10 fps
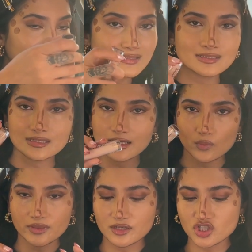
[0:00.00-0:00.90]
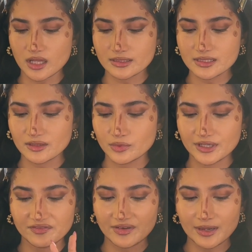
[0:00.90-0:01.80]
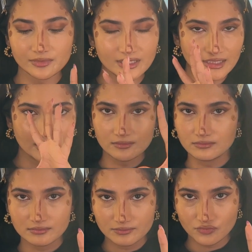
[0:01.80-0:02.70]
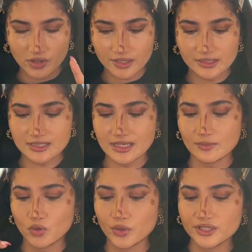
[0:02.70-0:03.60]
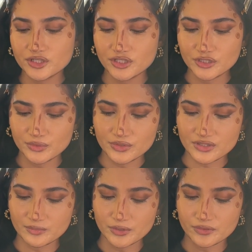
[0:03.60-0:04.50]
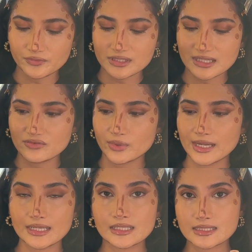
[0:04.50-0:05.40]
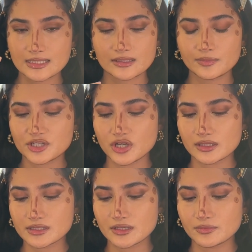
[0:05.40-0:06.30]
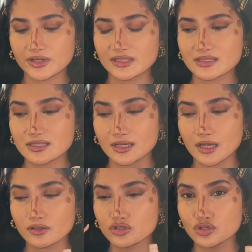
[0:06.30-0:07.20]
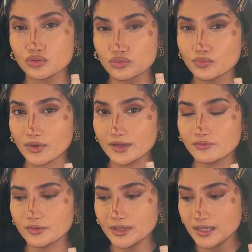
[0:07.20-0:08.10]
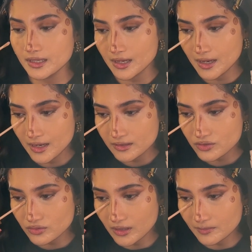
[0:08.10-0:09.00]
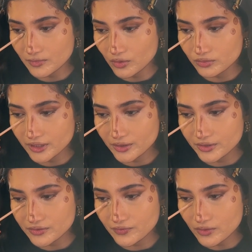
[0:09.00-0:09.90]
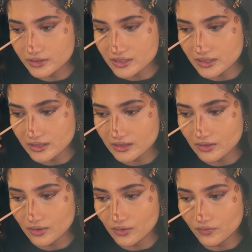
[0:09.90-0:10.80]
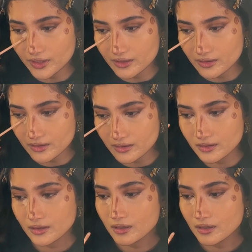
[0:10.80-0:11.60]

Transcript: Sticking with the Charlotte Tilbury family products, I'm going to use the Beautiful Skin Radiant Concealer by Charlotte Tilbury. This is again too bright for me, so I'm only going to focus it over here.